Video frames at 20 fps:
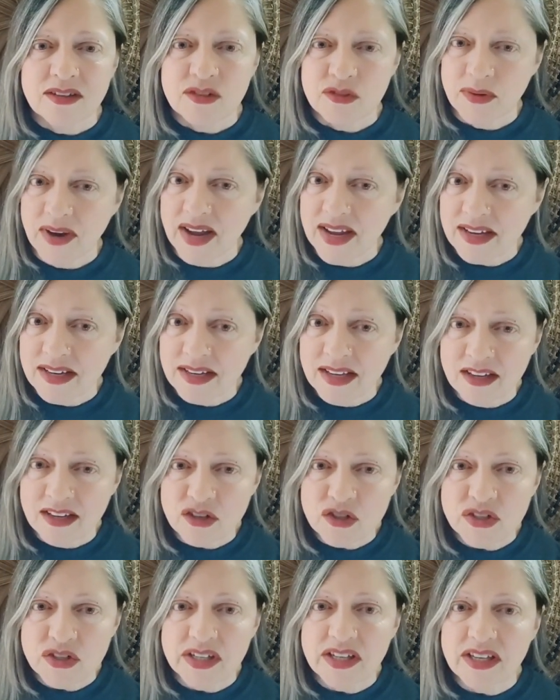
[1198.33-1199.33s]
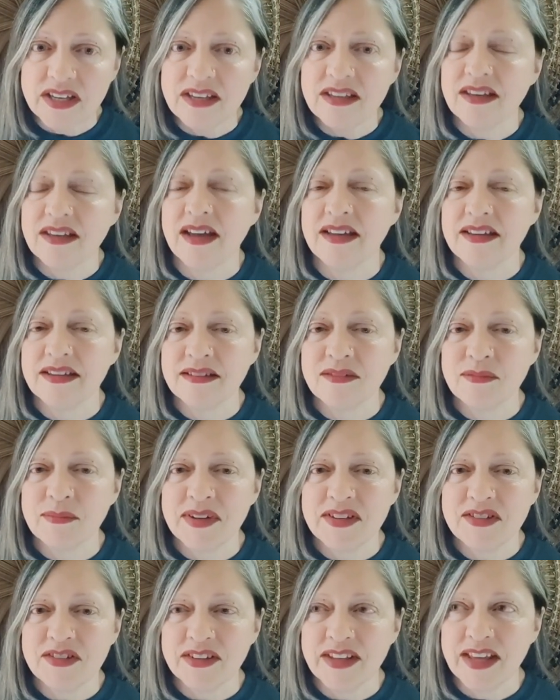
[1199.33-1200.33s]
dragon energy. I didn't
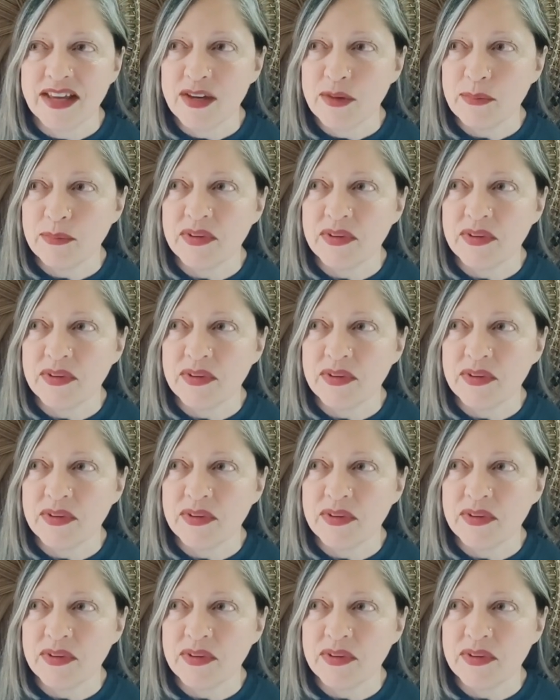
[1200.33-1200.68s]
mention that,